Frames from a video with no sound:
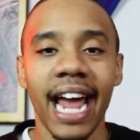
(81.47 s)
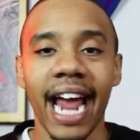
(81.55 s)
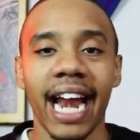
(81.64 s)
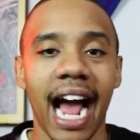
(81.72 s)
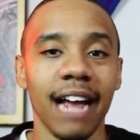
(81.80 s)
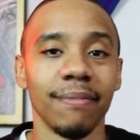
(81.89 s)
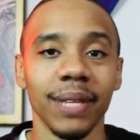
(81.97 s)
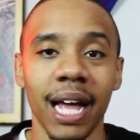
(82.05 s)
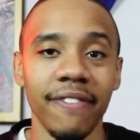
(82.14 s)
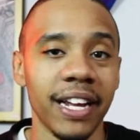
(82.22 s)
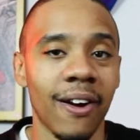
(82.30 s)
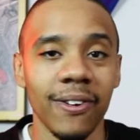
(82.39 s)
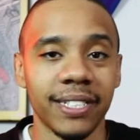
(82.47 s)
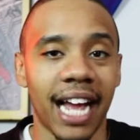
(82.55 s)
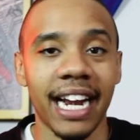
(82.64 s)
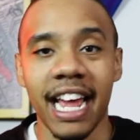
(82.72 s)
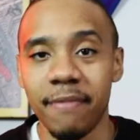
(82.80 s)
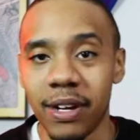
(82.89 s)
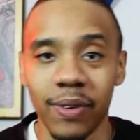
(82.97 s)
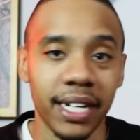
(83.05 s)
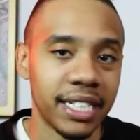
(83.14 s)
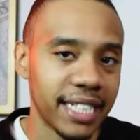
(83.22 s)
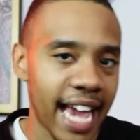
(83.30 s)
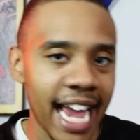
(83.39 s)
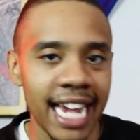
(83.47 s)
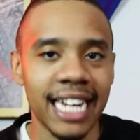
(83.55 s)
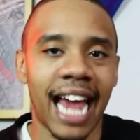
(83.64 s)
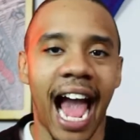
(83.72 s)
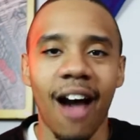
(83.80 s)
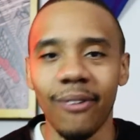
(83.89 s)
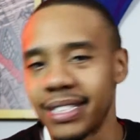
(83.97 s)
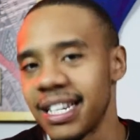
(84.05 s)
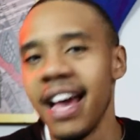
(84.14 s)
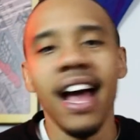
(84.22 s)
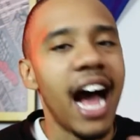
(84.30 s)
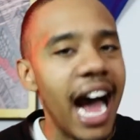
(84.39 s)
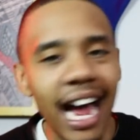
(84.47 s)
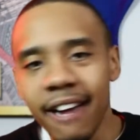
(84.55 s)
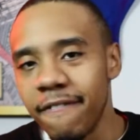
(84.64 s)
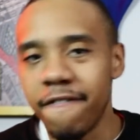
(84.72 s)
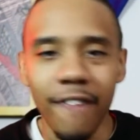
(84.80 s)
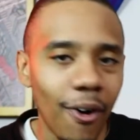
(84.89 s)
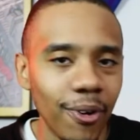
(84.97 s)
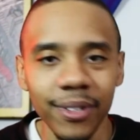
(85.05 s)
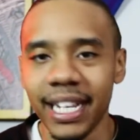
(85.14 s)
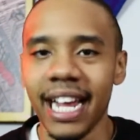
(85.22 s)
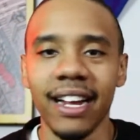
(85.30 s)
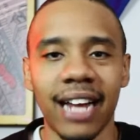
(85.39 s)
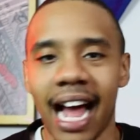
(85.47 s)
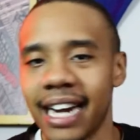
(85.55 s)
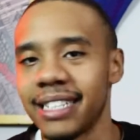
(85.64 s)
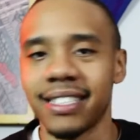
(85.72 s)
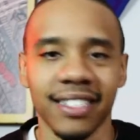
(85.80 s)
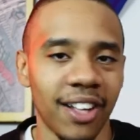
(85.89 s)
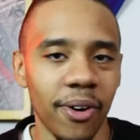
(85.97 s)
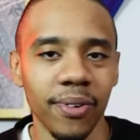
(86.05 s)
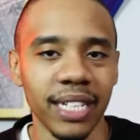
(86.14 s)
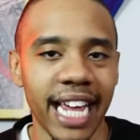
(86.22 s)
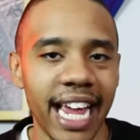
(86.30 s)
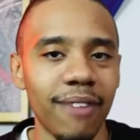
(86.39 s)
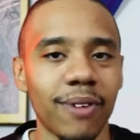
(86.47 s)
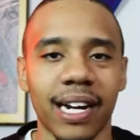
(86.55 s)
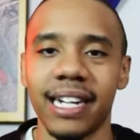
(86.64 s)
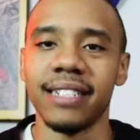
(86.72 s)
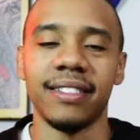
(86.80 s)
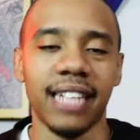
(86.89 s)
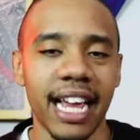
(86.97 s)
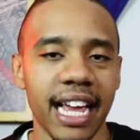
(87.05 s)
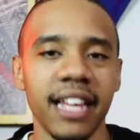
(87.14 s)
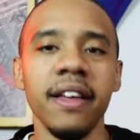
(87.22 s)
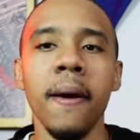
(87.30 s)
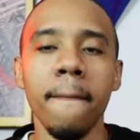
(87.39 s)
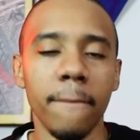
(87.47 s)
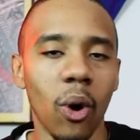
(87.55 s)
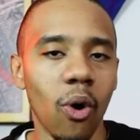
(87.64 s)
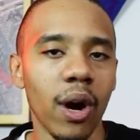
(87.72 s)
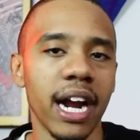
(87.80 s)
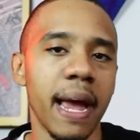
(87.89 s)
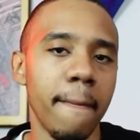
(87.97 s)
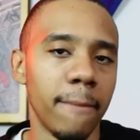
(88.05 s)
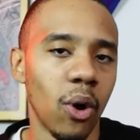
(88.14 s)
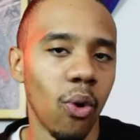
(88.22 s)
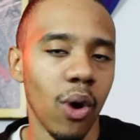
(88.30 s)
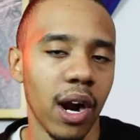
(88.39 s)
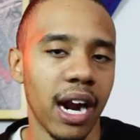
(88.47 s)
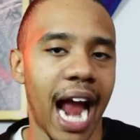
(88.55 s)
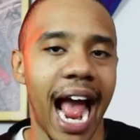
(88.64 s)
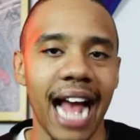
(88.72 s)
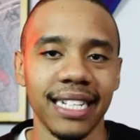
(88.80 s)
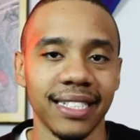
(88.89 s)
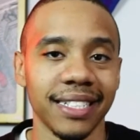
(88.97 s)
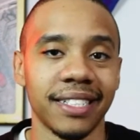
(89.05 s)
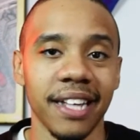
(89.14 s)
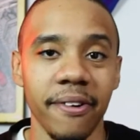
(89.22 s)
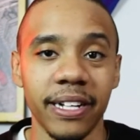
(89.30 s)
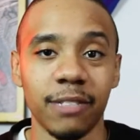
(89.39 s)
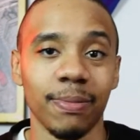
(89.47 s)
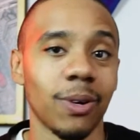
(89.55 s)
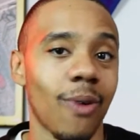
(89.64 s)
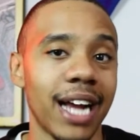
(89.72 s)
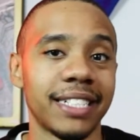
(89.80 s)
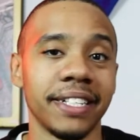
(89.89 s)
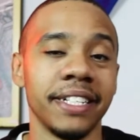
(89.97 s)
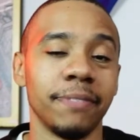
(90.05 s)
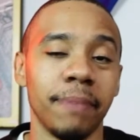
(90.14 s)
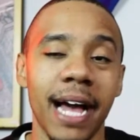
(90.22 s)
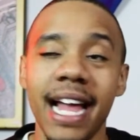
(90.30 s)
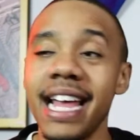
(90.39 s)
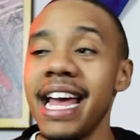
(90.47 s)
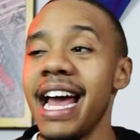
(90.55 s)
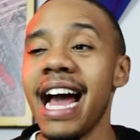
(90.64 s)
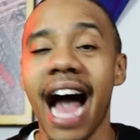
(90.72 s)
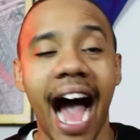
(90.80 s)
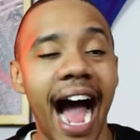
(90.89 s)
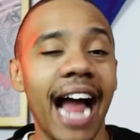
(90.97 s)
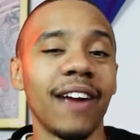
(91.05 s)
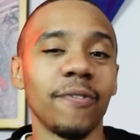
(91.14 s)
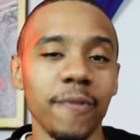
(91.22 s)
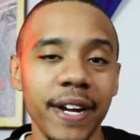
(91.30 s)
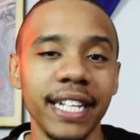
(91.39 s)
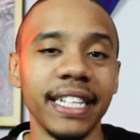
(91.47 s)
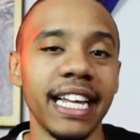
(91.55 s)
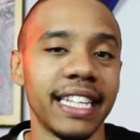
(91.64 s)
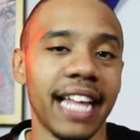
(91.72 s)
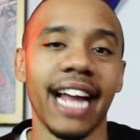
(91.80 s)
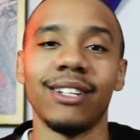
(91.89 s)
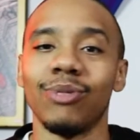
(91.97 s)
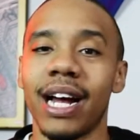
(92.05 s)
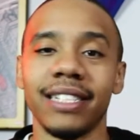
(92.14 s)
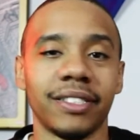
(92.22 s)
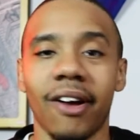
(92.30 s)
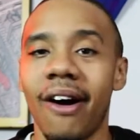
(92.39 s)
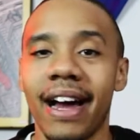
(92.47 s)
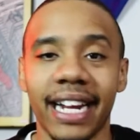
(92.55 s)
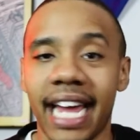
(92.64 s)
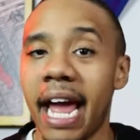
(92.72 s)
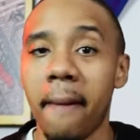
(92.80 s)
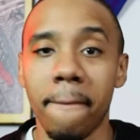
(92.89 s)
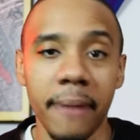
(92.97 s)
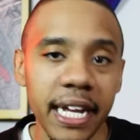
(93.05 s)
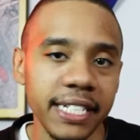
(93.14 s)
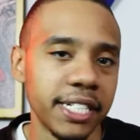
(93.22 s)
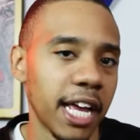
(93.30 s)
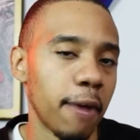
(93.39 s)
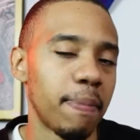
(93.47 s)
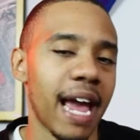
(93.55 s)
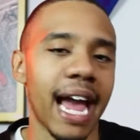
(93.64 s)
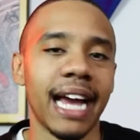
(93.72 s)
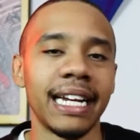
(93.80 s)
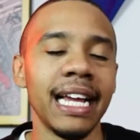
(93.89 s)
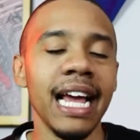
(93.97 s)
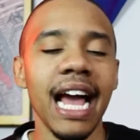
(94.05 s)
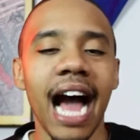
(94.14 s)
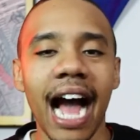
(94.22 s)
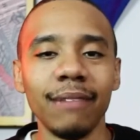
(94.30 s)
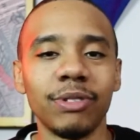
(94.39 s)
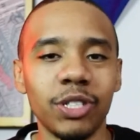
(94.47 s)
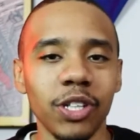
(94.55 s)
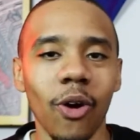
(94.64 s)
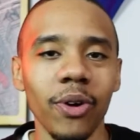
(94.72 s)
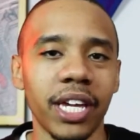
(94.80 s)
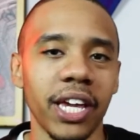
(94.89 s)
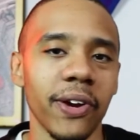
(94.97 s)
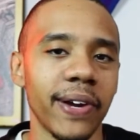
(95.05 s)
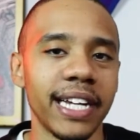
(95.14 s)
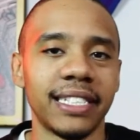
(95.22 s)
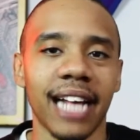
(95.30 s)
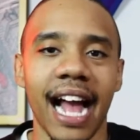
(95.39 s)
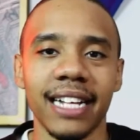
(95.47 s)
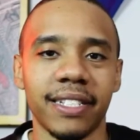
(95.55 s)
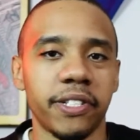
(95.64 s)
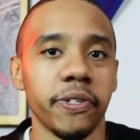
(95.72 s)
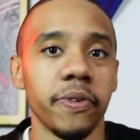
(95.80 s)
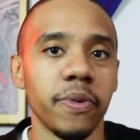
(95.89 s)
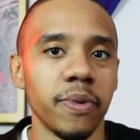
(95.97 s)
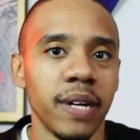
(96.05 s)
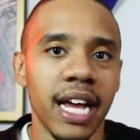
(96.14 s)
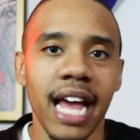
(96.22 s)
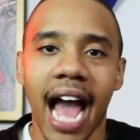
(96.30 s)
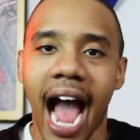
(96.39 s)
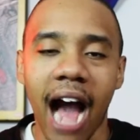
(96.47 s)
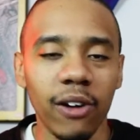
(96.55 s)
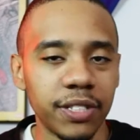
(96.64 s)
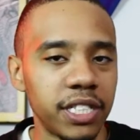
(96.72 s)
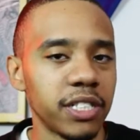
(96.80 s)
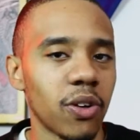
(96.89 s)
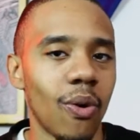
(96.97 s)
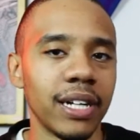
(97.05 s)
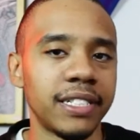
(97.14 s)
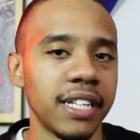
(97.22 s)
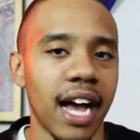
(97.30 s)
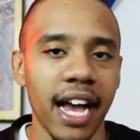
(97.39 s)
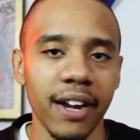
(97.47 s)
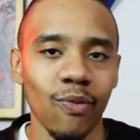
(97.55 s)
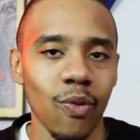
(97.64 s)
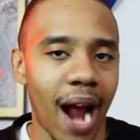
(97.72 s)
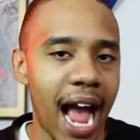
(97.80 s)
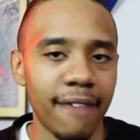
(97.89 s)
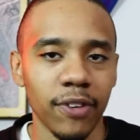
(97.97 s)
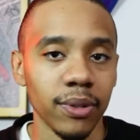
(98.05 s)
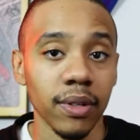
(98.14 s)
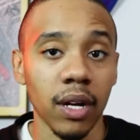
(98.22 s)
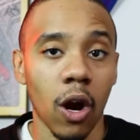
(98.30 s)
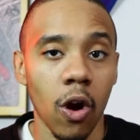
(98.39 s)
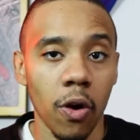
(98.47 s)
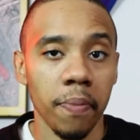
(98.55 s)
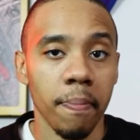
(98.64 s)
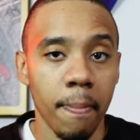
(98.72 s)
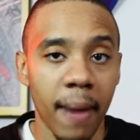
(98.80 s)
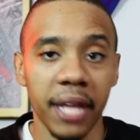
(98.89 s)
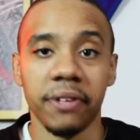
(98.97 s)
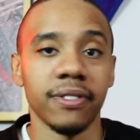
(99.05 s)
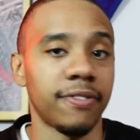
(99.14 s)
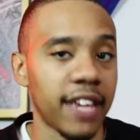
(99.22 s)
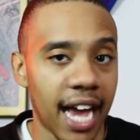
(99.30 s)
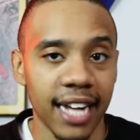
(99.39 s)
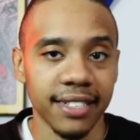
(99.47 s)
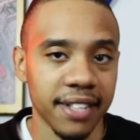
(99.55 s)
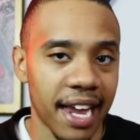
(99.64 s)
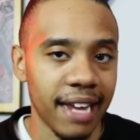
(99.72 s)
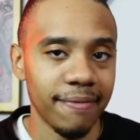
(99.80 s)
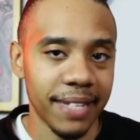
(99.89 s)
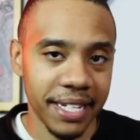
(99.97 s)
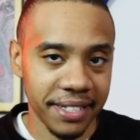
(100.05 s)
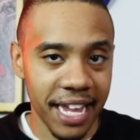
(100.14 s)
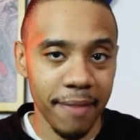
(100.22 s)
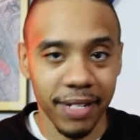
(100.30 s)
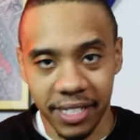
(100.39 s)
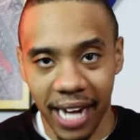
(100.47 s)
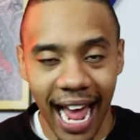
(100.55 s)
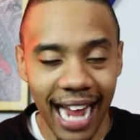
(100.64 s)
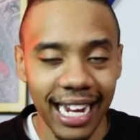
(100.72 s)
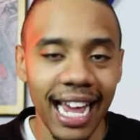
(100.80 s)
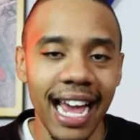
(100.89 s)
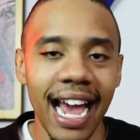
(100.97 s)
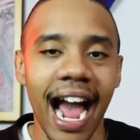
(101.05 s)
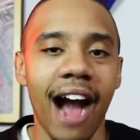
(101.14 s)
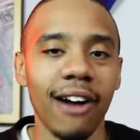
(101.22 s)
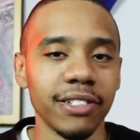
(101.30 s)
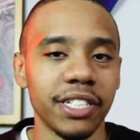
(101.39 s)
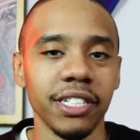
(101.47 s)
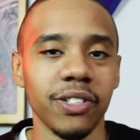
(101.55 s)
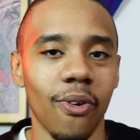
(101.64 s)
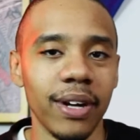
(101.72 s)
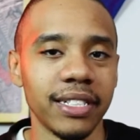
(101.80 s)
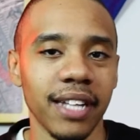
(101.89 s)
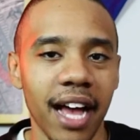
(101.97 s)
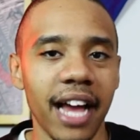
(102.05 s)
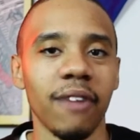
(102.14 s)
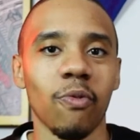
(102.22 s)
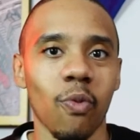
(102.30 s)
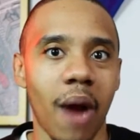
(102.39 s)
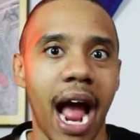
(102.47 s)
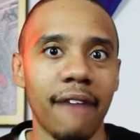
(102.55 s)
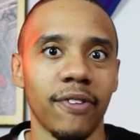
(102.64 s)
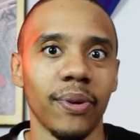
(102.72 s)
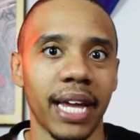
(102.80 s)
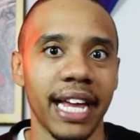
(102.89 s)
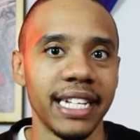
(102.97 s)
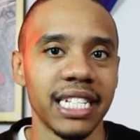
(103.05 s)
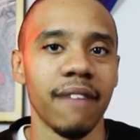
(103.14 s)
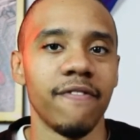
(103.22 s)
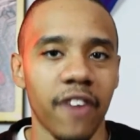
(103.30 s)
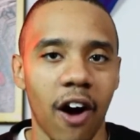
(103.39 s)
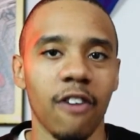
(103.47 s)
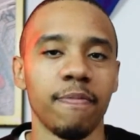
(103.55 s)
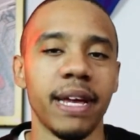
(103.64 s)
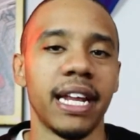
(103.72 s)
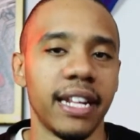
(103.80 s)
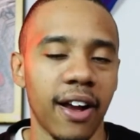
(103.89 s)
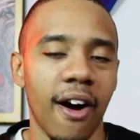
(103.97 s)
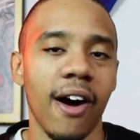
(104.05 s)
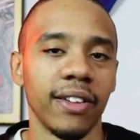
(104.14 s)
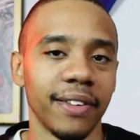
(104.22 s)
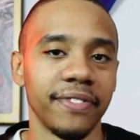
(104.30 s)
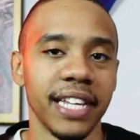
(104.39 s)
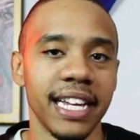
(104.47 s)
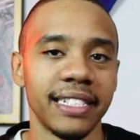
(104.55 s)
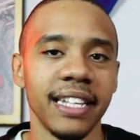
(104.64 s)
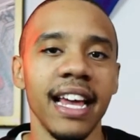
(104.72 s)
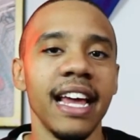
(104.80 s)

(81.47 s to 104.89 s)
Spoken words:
And I am loving her dynamic with Clint and how it's unfolding kind of slowly. We're gonna see it more and more as the series progresses, but I really liked what I saw out of Kate Bishop, and I'm so curious as to how she's going to unravel her mother's fiance, his name is Jack, how she's going to unravel his involvement in all of this.